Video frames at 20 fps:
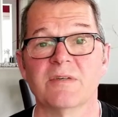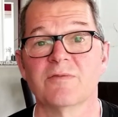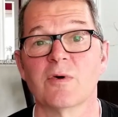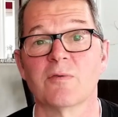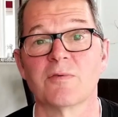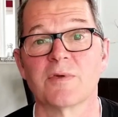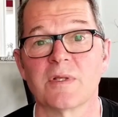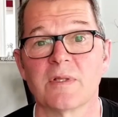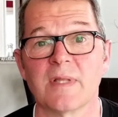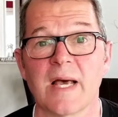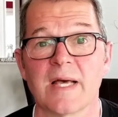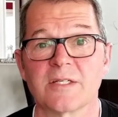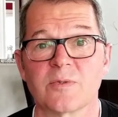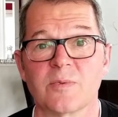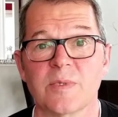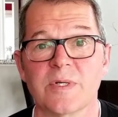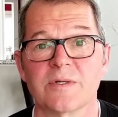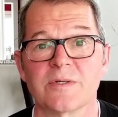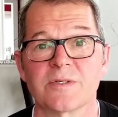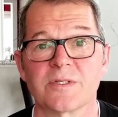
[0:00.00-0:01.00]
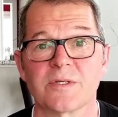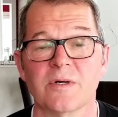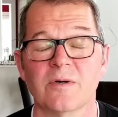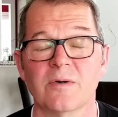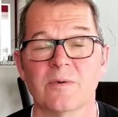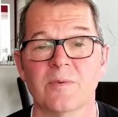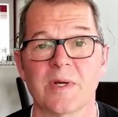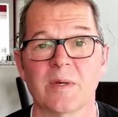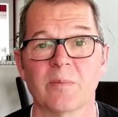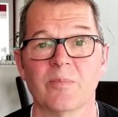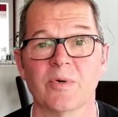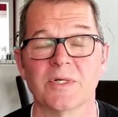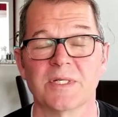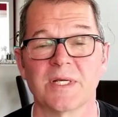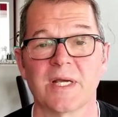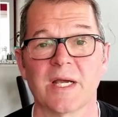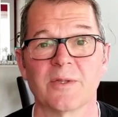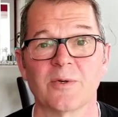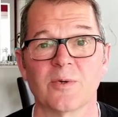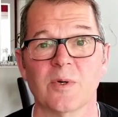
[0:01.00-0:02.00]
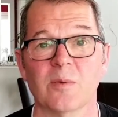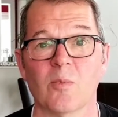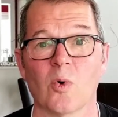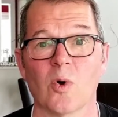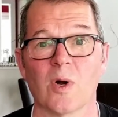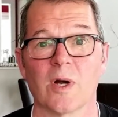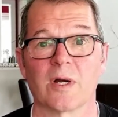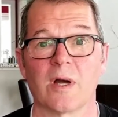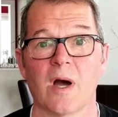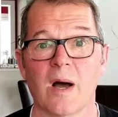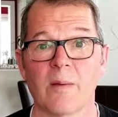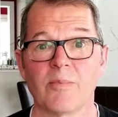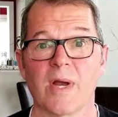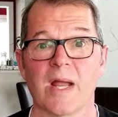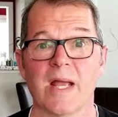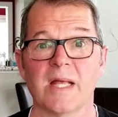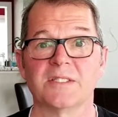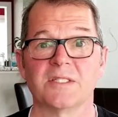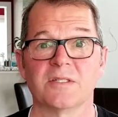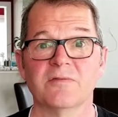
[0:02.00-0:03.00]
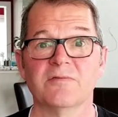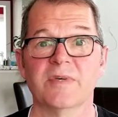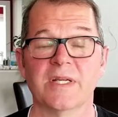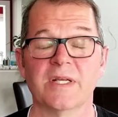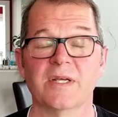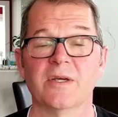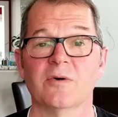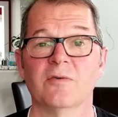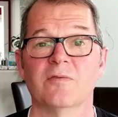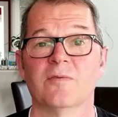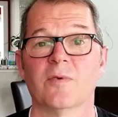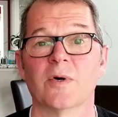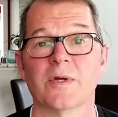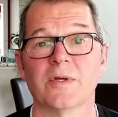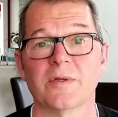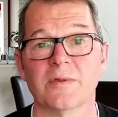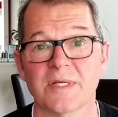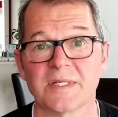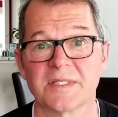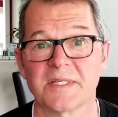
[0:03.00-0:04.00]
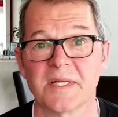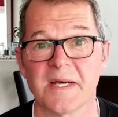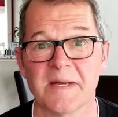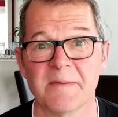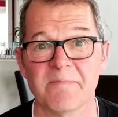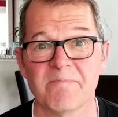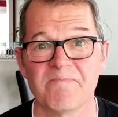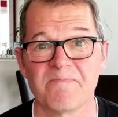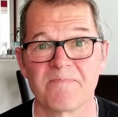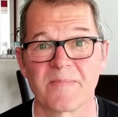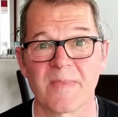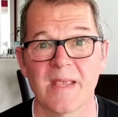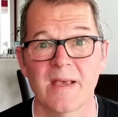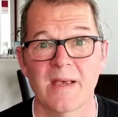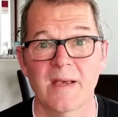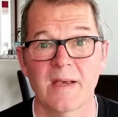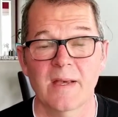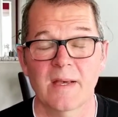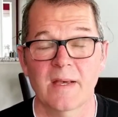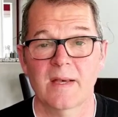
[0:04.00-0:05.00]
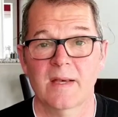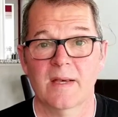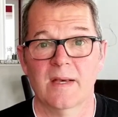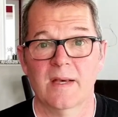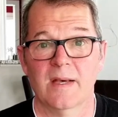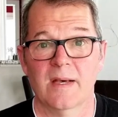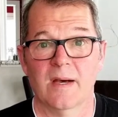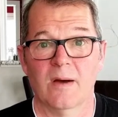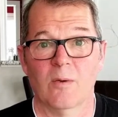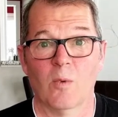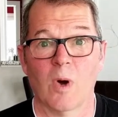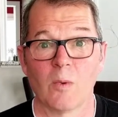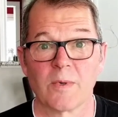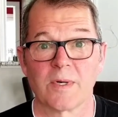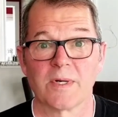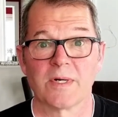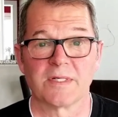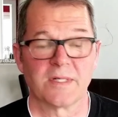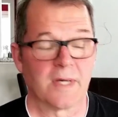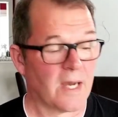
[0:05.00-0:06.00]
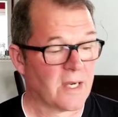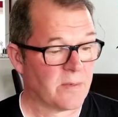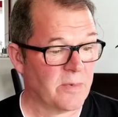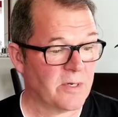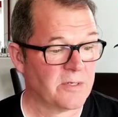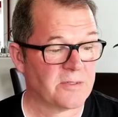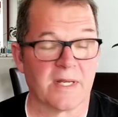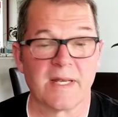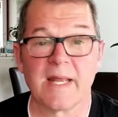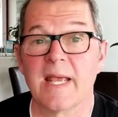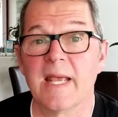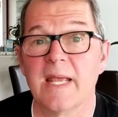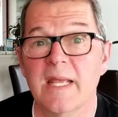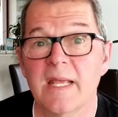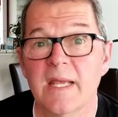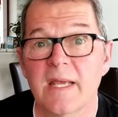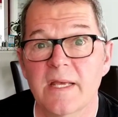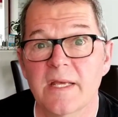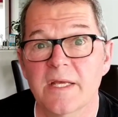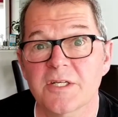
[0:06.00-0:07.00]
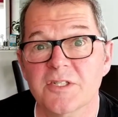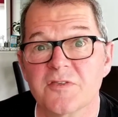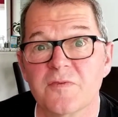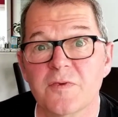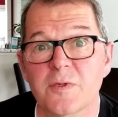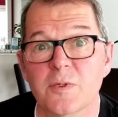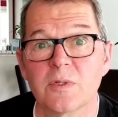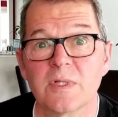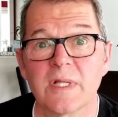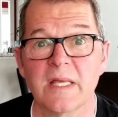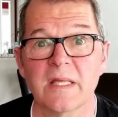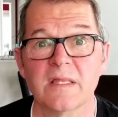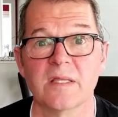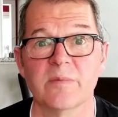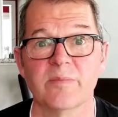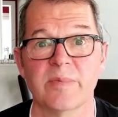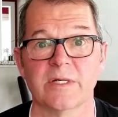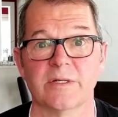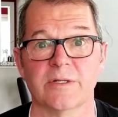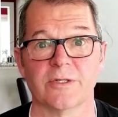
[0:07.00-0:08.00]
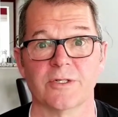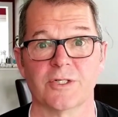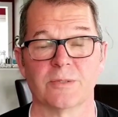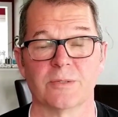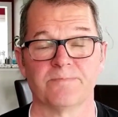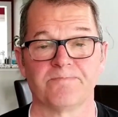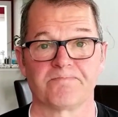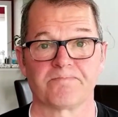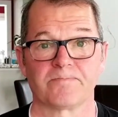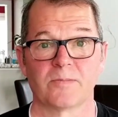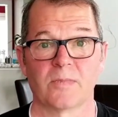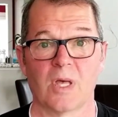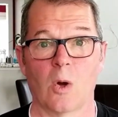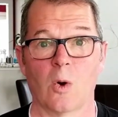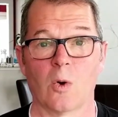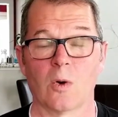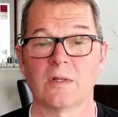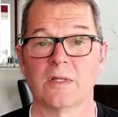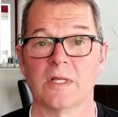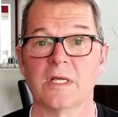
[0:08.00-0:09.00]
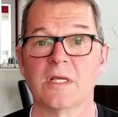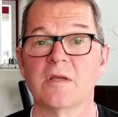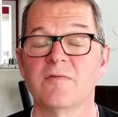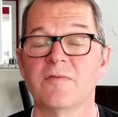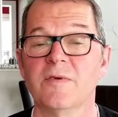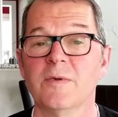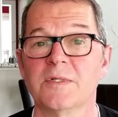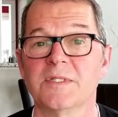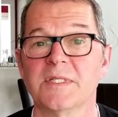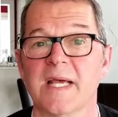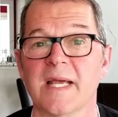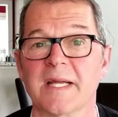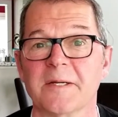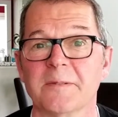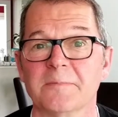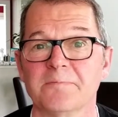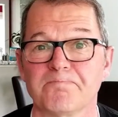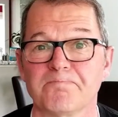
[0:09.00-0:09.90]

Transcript: over the last week or so, we can put together a more comprehensive video for you this time. What we're going to talk about today is fuel in the bilge, or leaking fuel tank.